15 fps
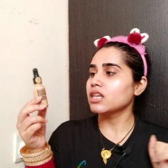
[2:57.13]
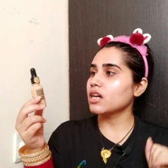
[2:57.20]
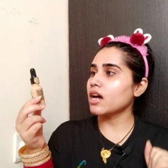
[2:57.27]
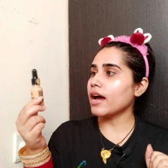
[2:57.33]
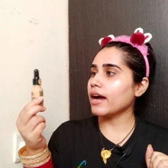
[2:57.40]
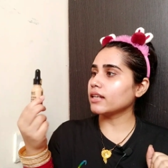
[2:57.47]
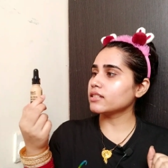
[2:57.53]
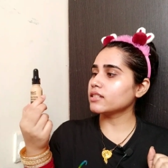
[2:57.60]

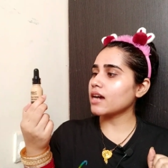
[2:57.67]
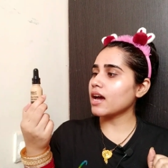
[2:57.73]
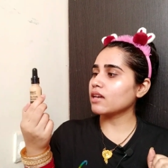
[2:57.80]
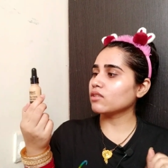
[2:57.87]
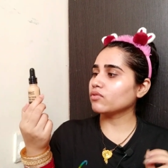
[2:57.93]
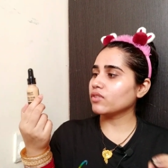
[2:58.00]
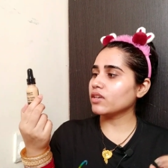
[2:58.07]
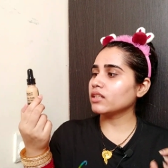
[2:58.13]
And I
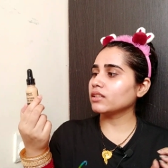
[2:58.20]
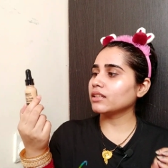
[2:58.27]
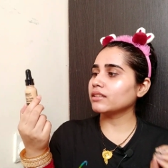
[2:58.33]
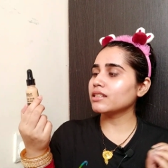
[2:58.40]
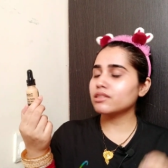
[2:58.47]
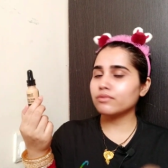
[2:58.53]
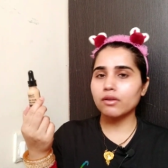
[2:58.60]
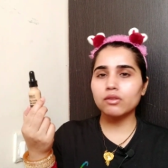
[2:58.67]
feel that
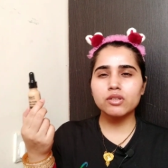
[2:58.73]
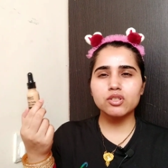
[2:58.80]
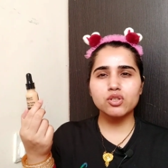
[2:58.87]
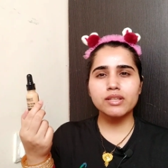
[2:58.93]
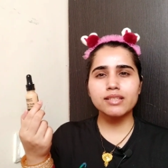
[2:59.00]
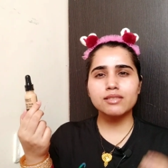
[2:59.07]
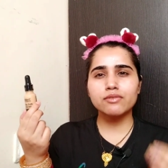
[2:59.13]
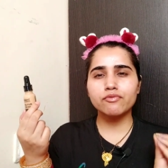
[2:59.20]
this foundation
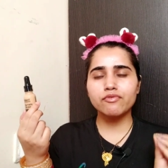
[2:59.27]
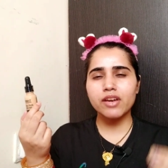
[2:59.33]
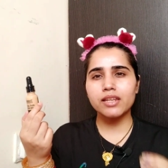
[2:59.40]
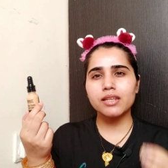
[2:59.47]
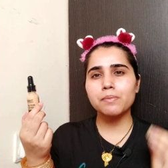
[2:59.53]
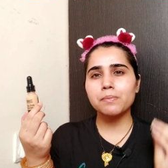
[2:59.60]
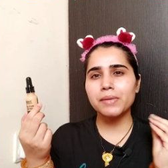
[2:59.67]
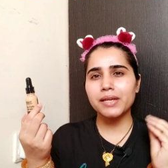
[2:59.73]
is
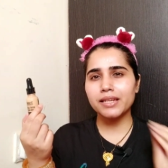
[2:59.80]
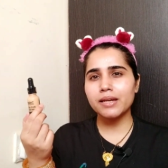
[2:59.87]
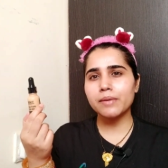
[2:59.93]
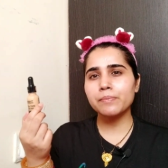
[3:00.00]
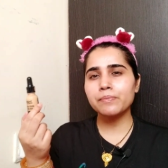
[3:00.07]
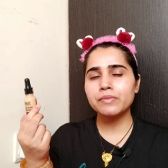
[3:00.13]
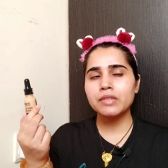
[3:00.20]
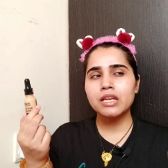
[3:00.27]
very
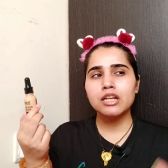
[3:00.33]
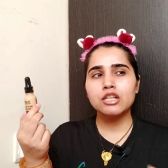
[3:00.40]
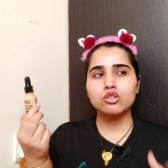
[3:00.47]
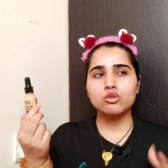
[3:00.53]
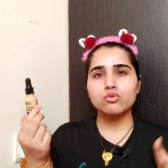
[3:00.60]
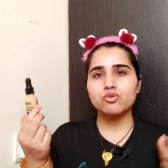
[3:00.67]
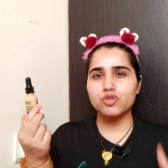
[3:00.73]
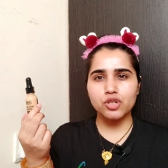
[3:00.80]
medium
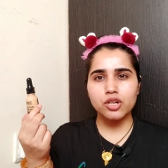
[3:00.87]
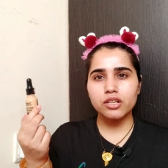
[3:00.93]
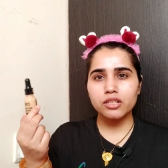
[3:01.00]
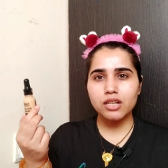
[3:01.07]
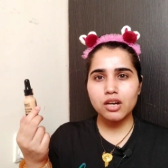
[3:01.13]
to sheer